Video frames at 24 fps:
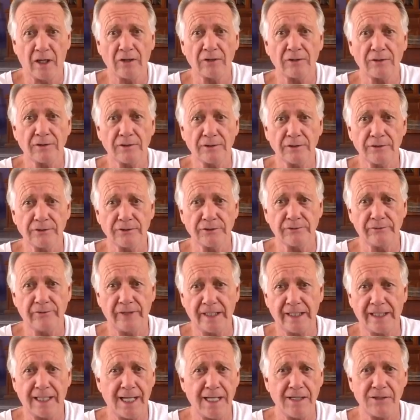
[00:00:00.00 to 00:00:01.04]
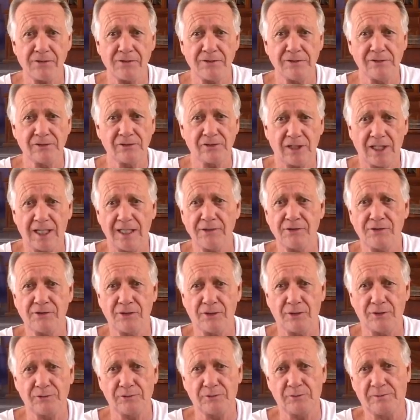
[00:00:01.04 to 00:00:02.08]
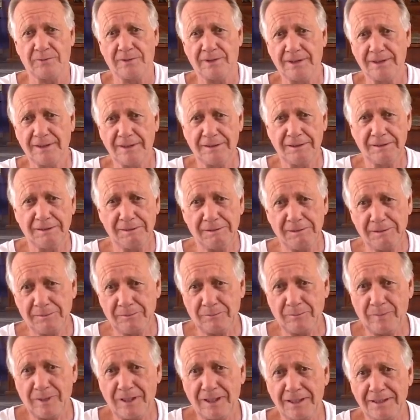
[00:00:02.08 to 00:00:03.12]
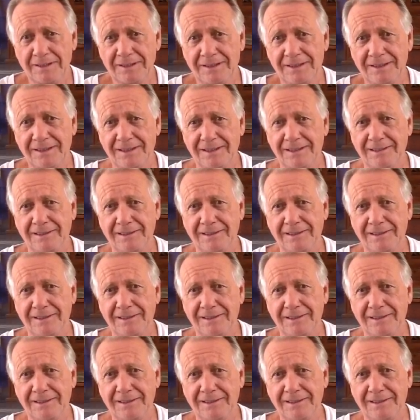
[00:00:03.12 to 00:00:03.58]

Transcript: uncle's vacation slideshow, but